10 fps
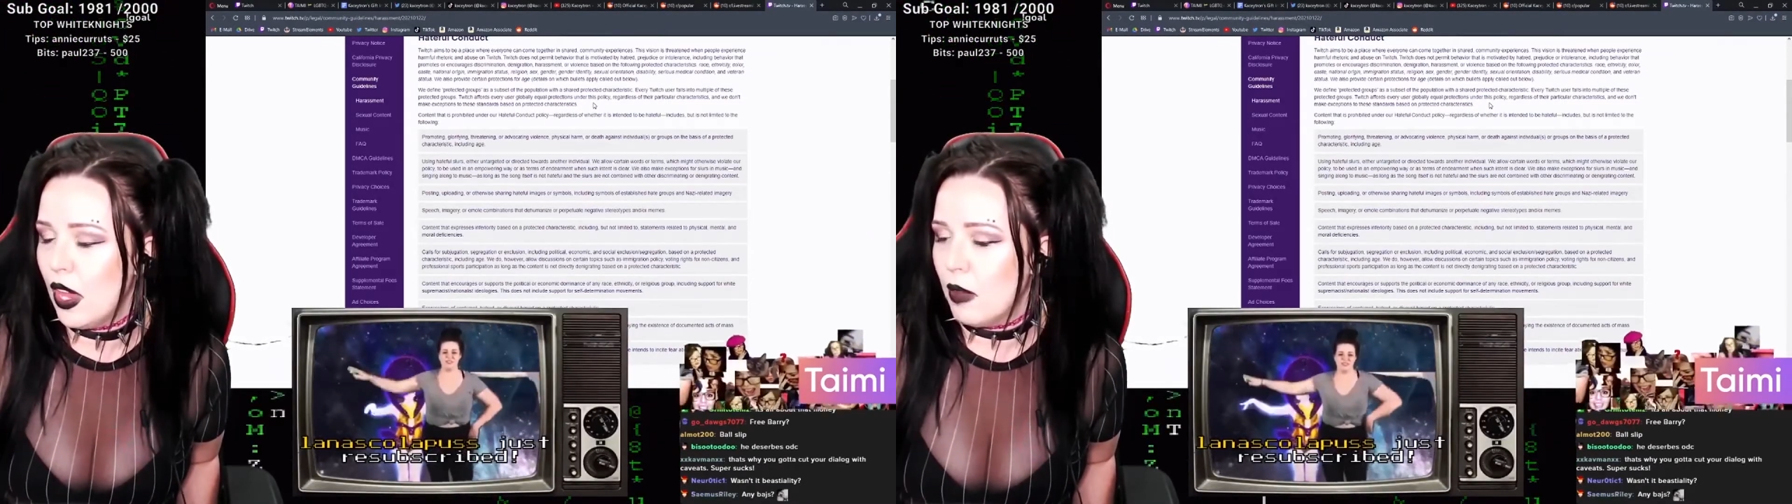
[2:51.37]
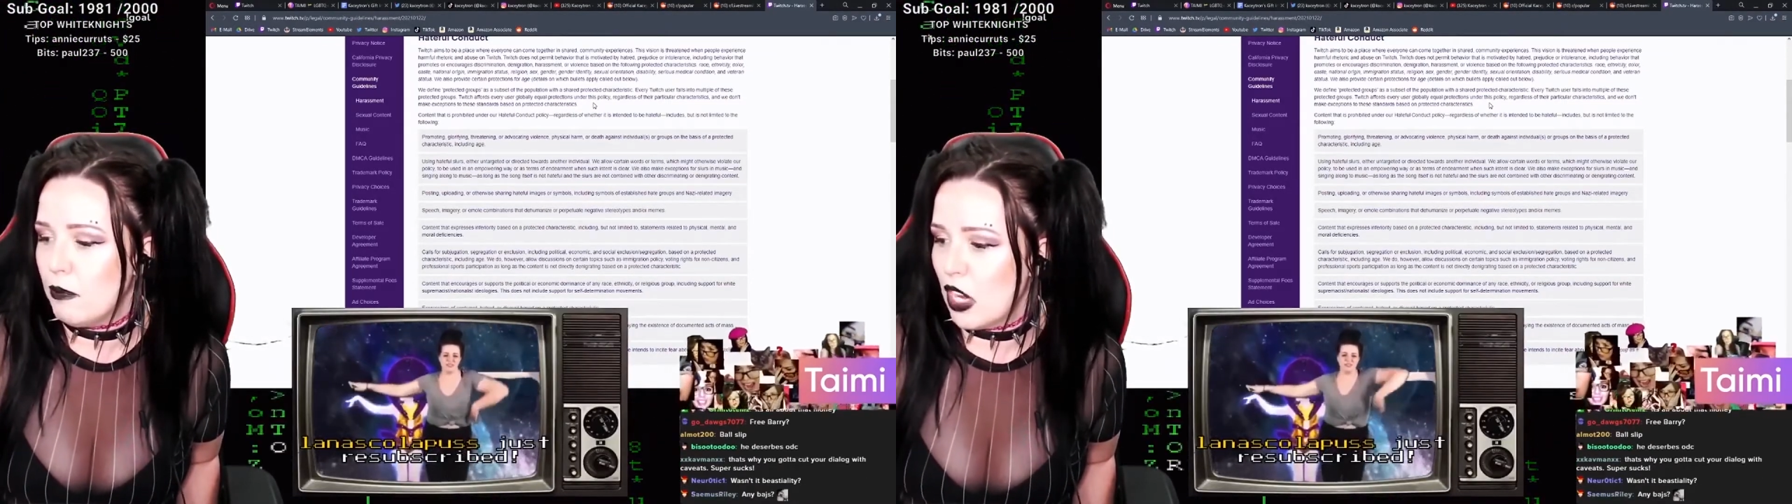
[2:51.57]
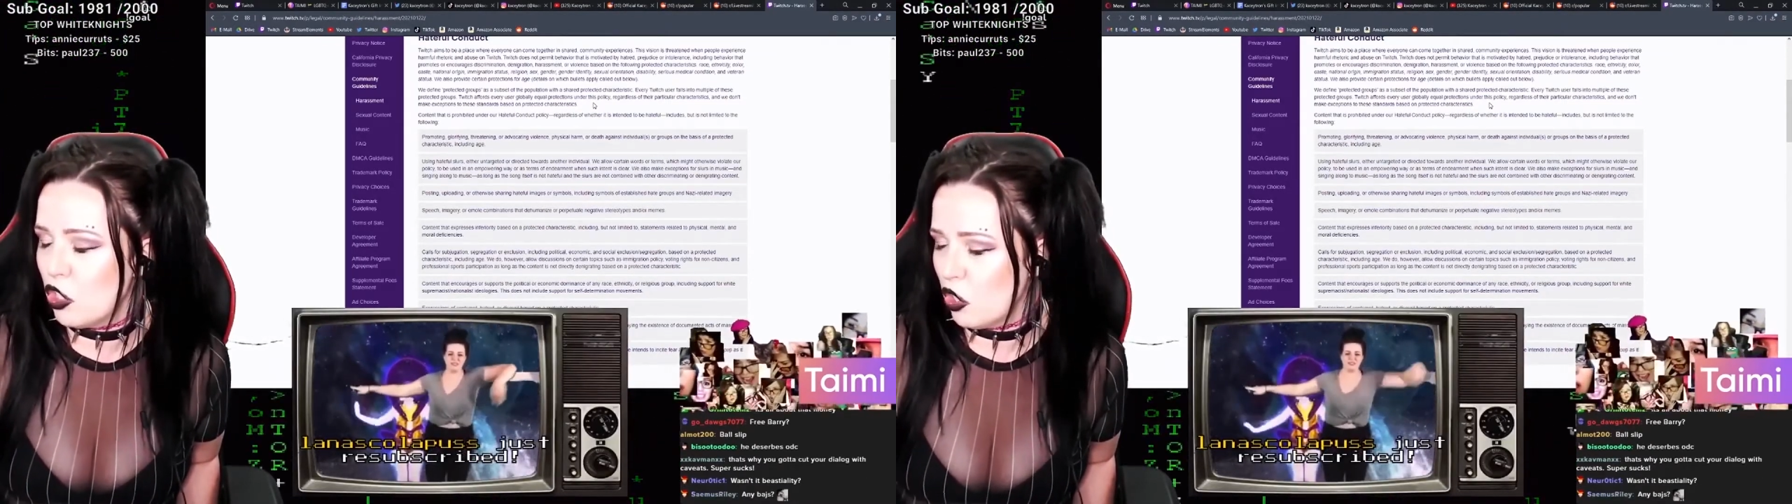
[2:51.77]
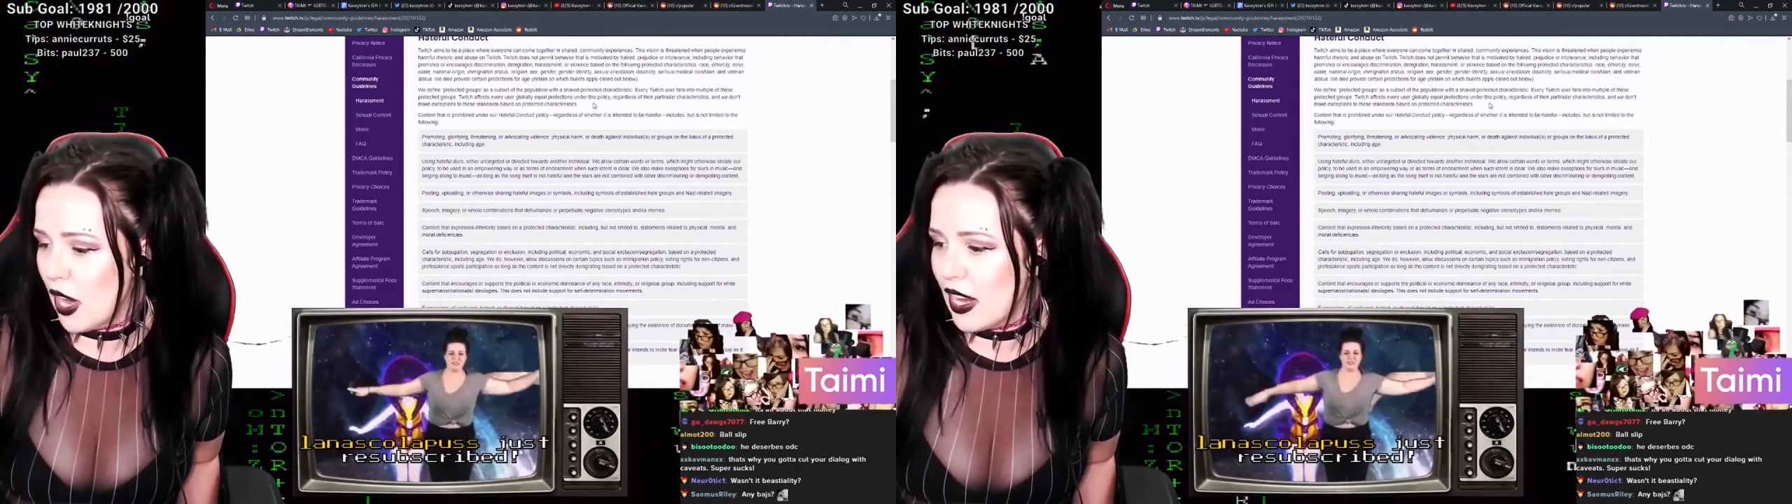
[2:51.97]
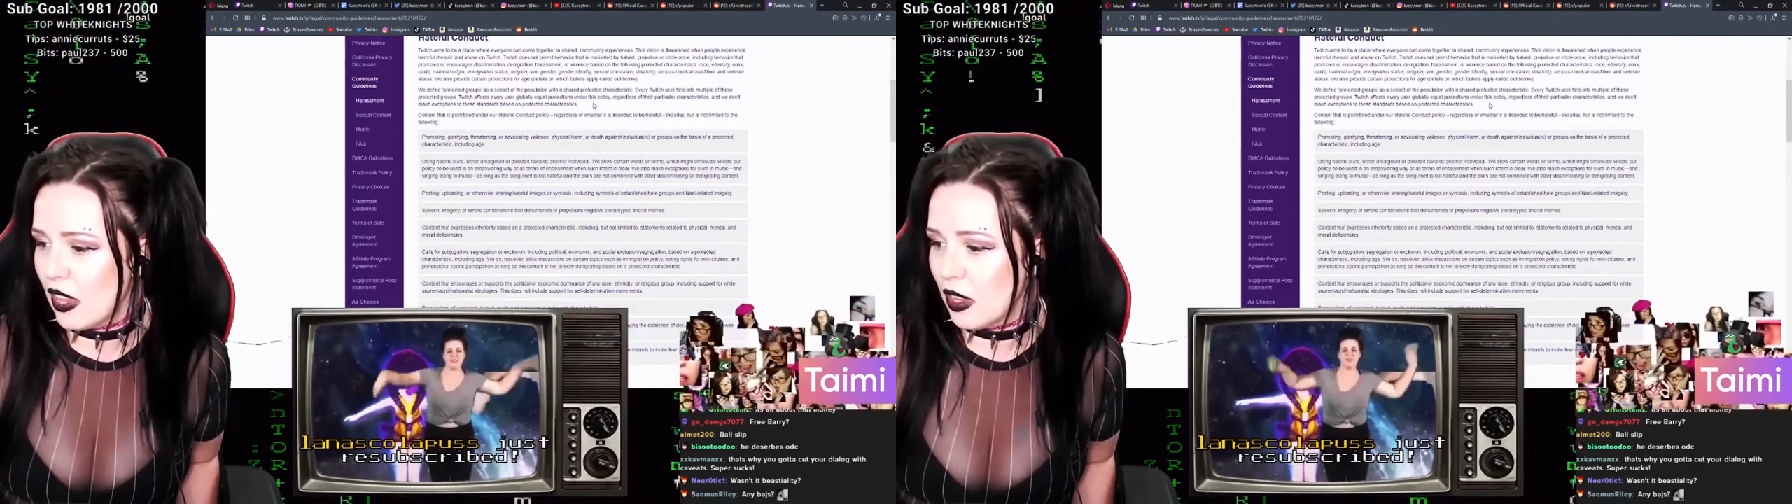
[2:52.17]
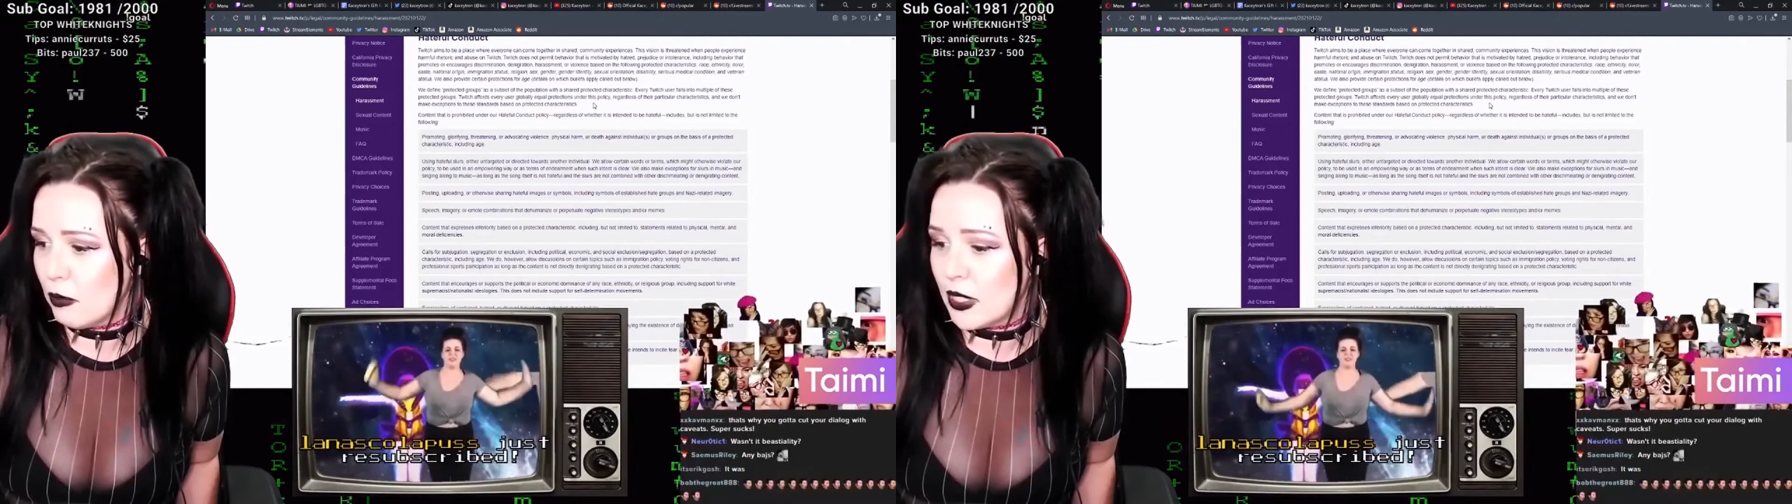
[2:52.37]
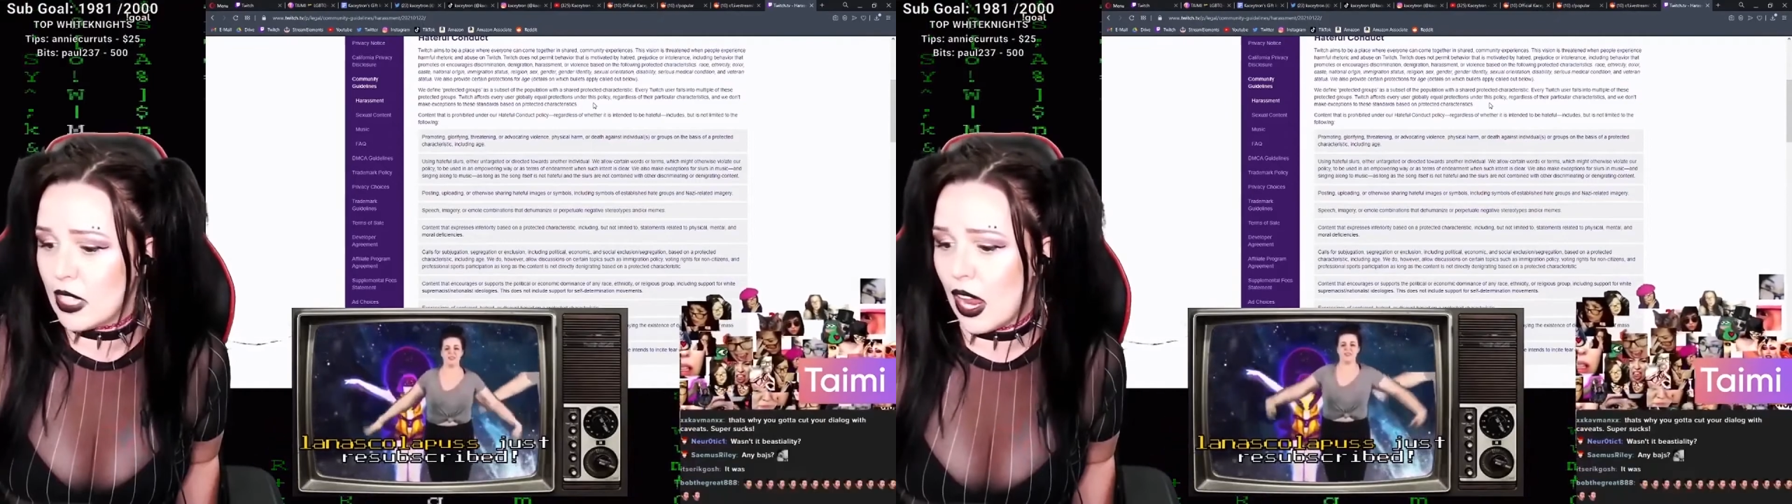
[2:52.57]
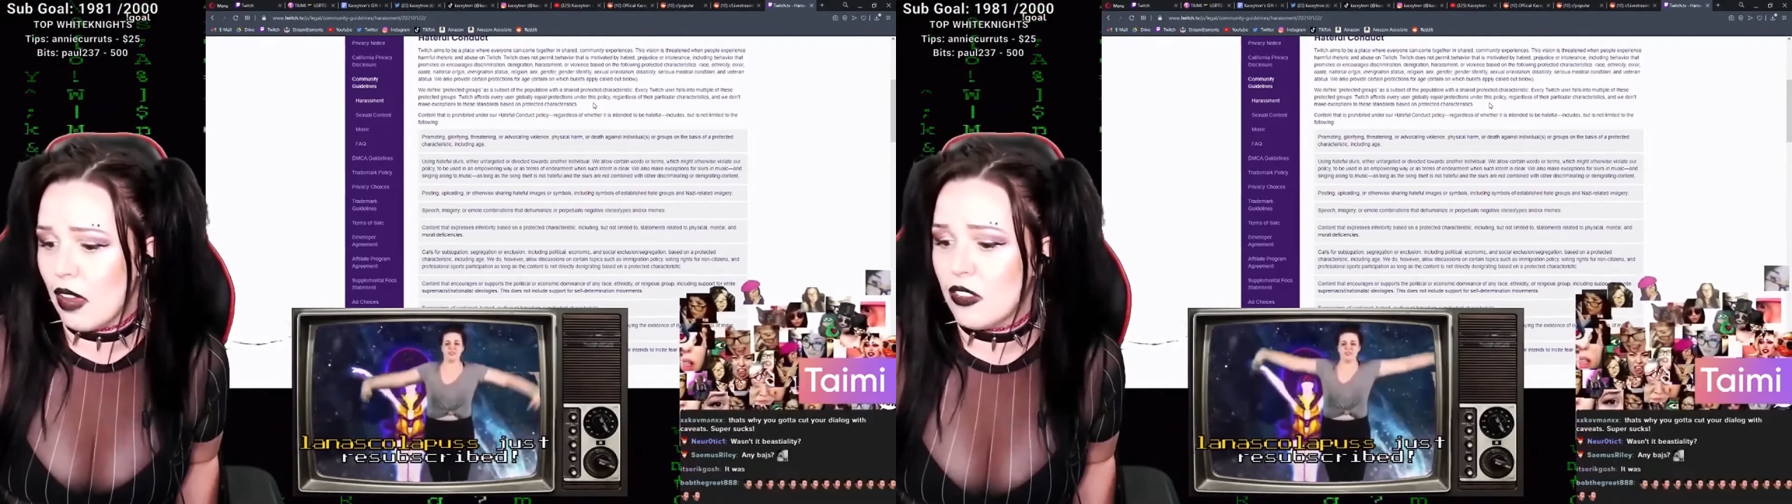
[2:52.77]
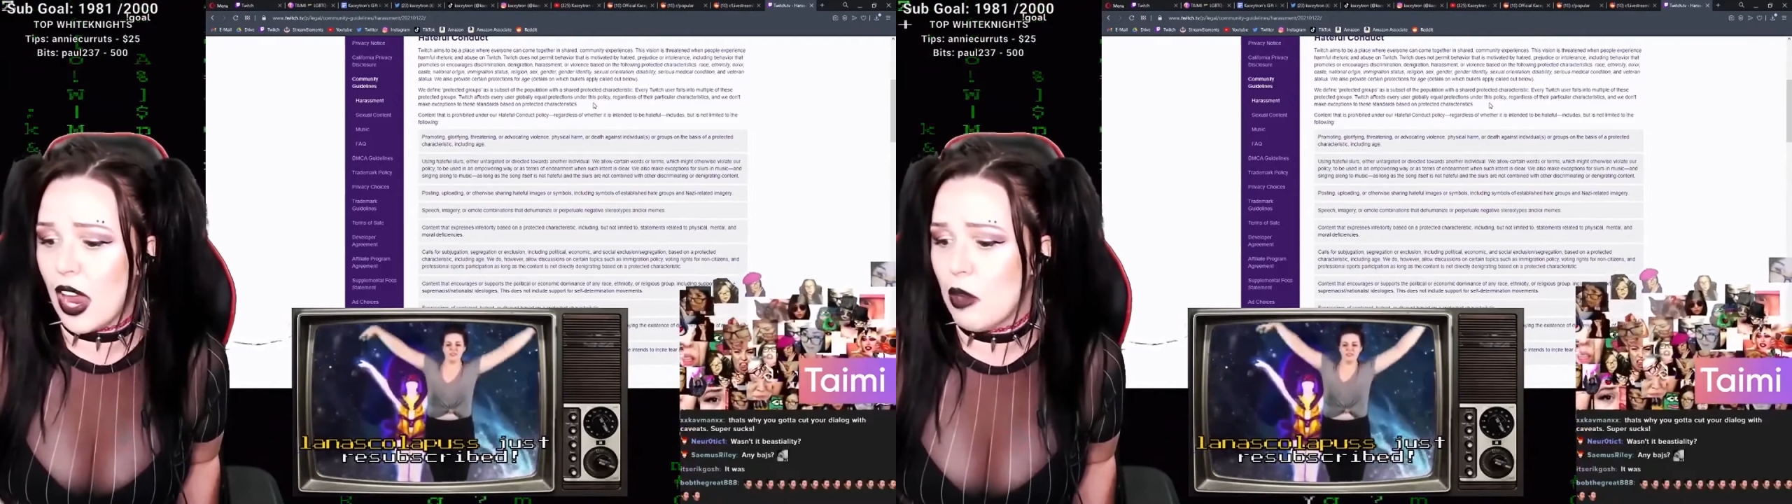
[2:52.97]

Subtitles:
make sure I get them saved.